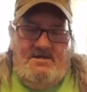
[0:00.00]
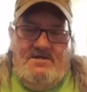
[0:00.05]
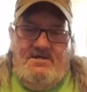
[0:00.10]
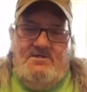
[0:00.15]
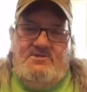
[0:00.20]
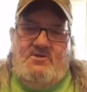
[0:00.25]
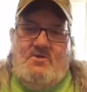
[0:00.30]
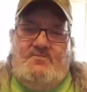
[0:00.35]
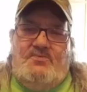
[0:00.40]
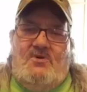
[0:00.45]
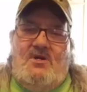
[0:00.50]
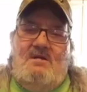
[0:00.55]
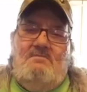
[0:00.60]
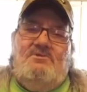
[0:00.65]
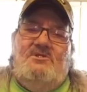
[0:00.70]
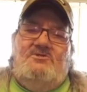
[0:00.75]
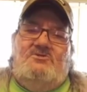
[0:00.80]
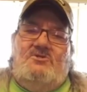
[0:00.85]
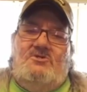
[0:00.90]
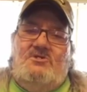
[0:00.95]
This will
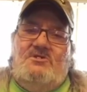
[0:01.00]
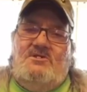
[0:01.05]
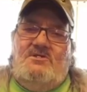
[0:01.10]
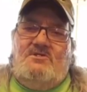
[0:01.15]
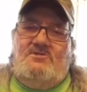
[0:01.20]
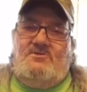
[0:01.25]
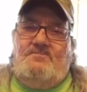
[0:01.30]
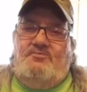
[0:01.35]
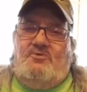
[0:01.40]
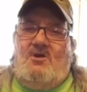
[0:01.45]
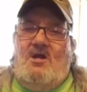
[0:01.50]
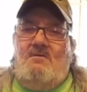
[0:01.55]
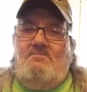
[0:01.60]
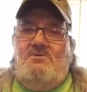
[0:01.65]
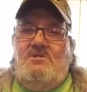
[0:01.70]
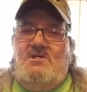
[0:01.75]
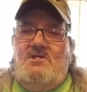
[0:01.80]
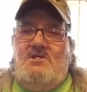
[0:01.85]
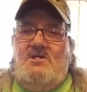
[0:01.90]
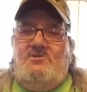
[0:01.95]
probably turn into
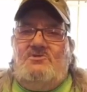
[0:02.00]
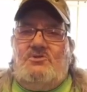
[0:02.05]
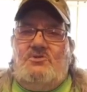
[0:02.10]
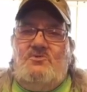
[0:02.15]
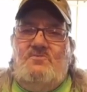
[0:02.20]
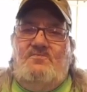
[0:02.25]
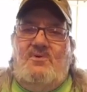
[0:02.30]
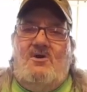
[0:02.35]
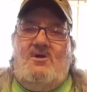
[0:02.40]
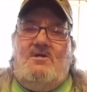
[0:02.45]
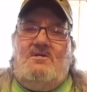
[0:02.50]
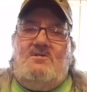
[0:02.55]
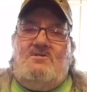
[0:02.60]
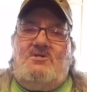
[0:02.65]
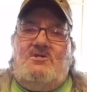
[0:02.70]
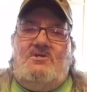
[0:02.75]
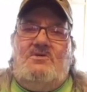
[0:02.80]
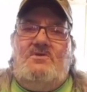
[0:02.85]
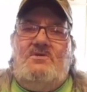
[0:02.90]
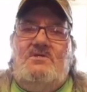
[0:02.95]
probably a two-part
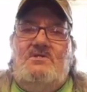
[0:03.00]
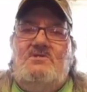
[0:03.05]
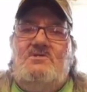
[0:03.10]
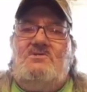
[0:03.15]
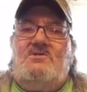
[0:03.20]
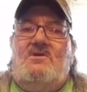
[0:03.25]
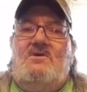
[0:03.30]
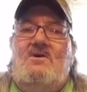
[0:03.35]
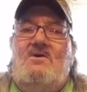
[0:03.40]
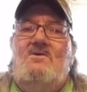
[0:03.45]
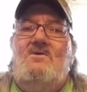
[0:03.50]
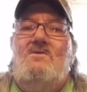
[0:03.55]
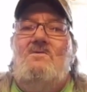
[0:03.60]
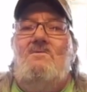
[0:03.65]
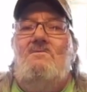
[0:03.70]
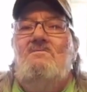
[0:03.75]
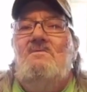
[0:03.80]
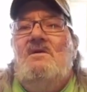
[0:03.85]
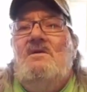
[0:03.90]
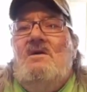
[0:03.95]
series,
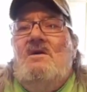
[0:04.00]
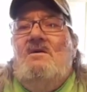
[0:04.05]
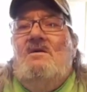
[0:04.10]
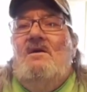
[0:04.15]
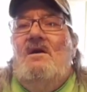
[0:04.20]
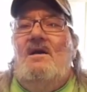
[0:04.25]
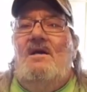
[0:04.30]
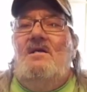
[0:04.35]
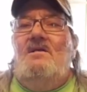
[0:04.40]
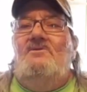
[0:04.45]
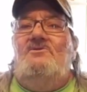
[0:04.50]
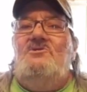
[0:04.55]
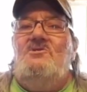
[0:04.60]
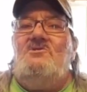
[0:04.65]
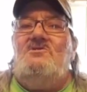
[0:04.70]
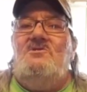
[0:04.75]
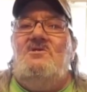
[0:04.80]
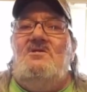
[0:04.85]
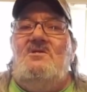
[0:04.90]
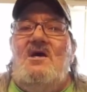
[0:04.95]
so I'll
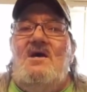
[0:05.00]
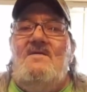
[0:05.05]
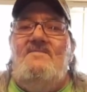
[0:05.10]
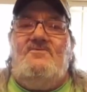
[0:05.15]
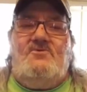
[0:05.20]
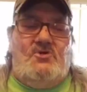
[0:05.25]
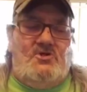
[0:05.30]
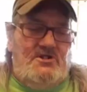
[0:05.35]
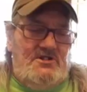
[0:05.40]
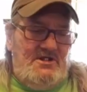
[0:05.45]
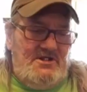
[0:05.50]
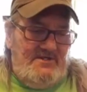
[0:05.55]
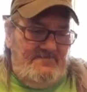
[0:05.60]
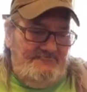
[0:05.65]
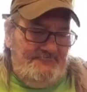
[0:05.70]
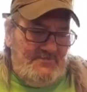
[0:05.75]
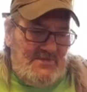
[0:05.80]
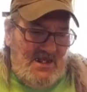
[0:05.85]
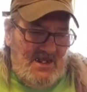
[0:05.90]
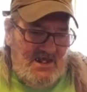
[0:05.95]
just get after it.
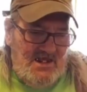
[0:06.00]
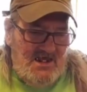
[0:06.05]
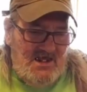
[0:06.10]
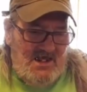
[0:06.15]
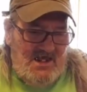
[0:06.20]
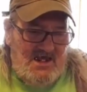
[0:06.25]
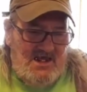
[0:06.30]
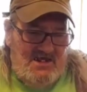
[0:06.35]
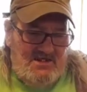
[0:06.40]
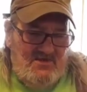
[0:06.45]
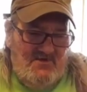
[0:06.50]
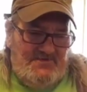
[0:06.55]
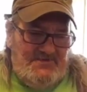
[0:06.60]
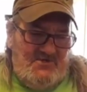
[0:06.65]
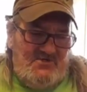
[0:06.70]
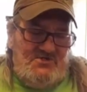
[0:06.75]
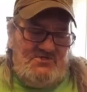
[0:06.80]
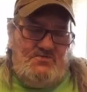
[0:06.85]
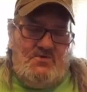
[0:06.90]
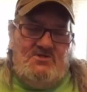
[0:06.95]
The
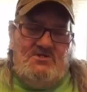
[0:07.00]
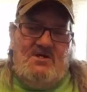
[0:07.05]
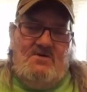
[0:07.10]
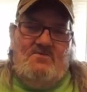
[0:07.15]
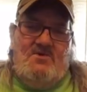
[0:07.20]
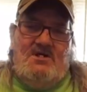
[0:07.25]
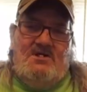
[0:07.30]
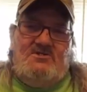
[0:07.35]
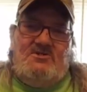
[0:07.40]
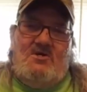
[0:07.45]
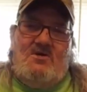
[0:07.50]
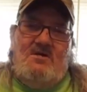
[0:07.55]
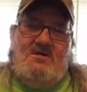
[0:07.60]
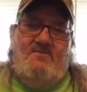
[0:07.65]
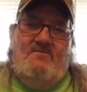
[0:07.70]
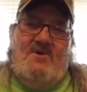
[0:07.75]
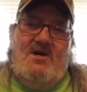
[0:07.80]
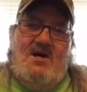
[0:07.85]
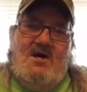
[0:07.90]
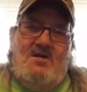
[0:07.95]
first one I want to
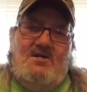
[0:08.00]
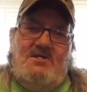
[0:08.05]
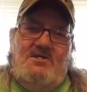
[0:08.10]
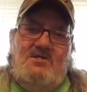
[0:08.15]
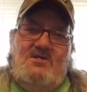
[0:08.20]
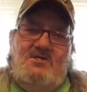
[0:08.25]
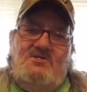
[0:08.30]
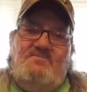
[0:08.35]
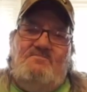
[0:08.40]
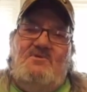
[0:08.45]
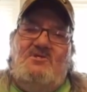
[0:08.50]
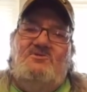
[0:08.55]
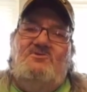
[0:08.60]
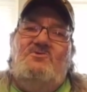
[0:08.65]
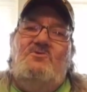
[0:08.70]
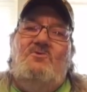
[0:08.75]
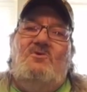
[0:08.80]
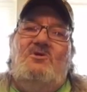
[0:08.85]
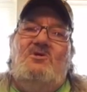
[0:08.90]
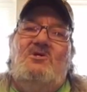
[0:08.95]
talk about is
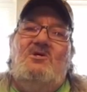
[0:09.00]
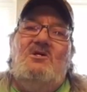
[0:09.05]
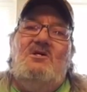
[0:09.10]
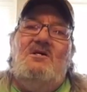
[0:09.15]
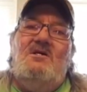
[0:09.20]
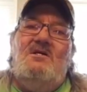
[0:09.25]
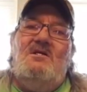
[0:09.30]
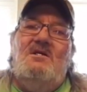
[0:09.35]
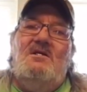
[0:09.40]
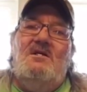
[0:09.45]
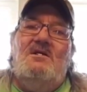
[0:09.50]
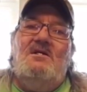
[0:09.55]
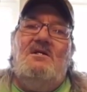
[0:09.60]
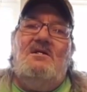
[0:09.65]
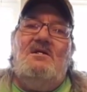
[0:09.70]
Manuka